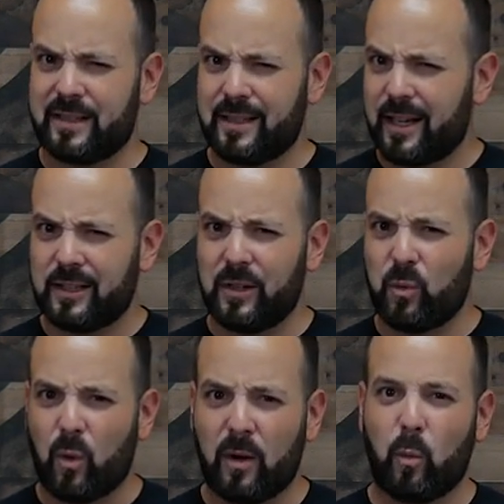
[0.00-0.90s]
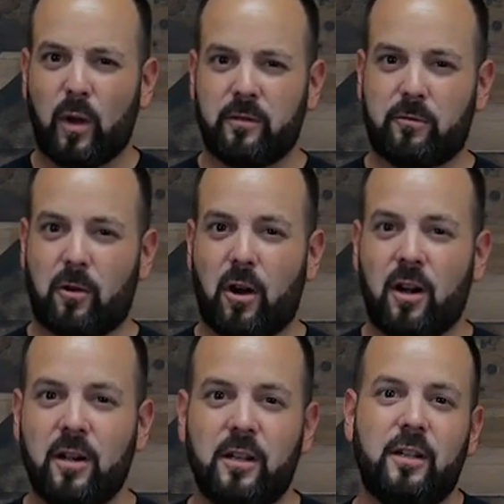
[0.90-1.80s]
exactly what went
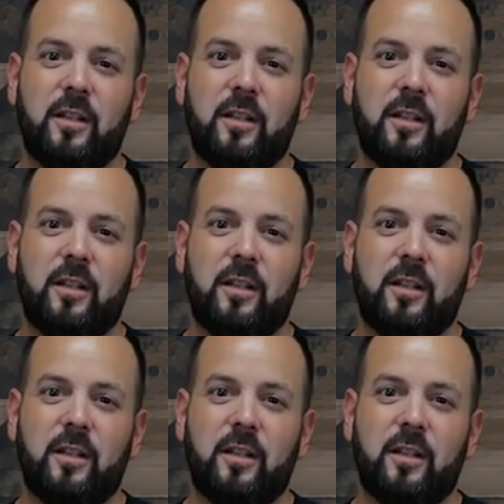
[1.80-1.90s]
wrong.